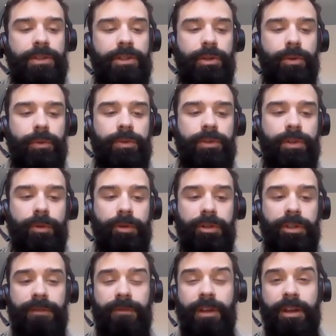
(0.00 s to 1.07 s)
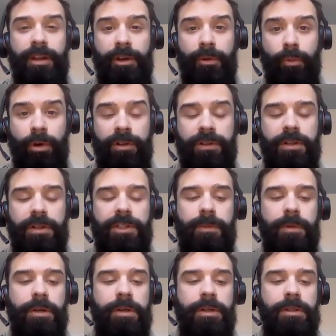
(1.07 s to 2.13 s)
So to relieve that unwanted
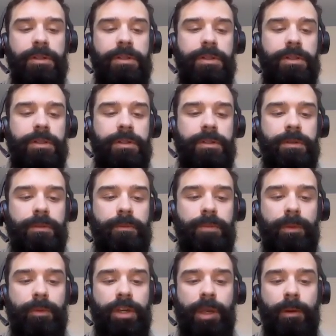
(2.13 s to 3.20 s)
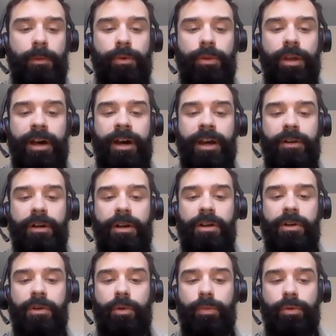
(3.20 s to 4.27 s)
experience, people came up with a
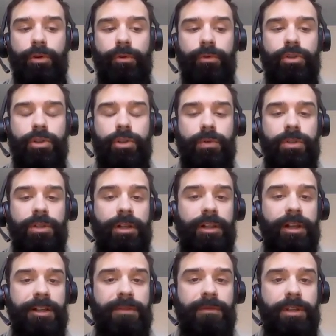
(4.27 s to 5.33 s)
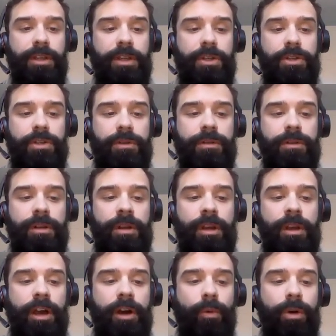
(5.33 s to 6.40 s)
hierarchical approach using classification,
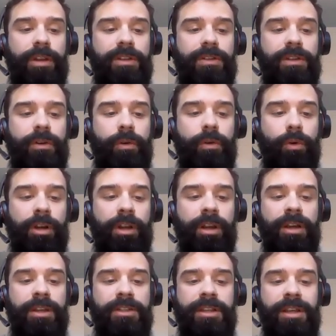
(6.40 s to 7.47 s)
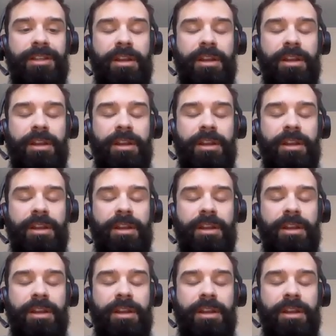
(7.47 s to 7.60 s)
a way to organize and